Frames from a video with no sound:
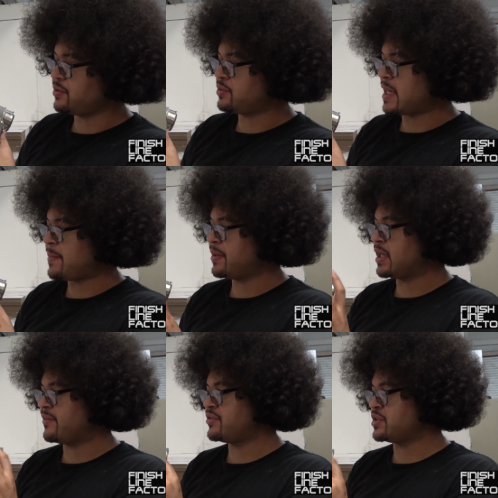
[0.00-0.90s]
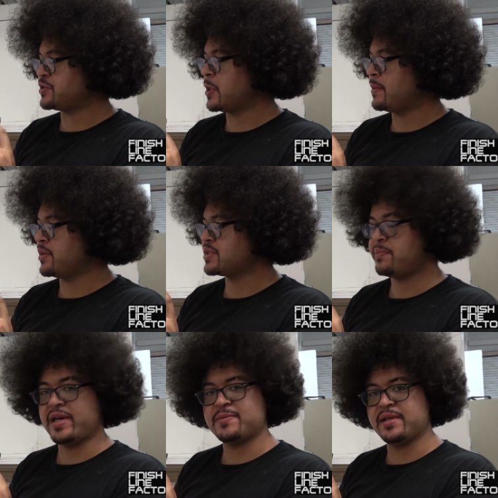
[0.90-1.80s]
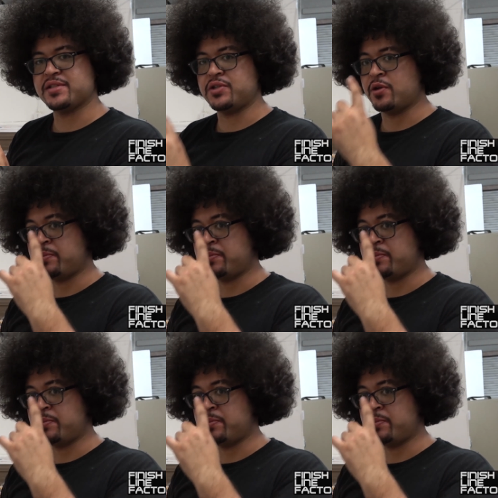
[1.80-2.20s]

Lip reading: tapping it off of the turbo is the best place to do